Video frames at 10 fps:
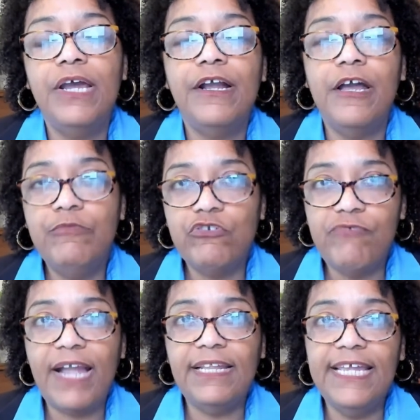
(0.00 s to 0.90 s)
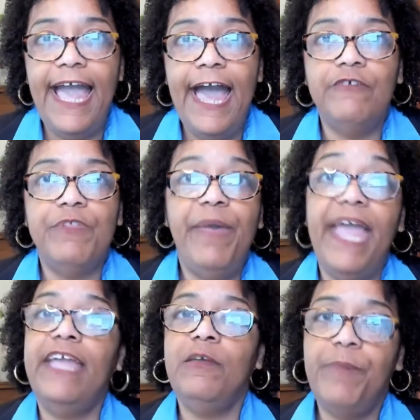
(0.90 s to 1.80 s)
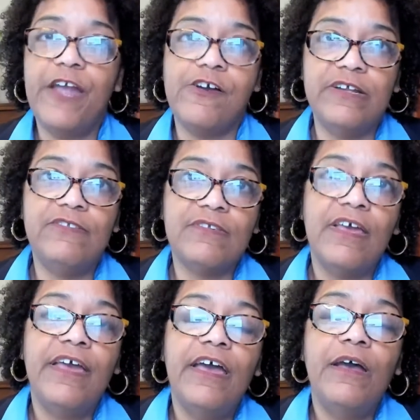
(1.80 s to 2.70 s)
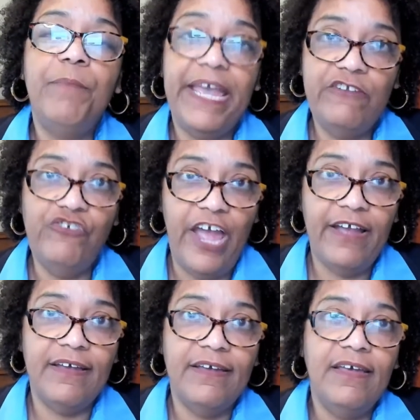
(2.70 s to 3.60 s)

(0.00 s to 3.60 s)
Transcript: comes directly out of the paying parent's paycheck.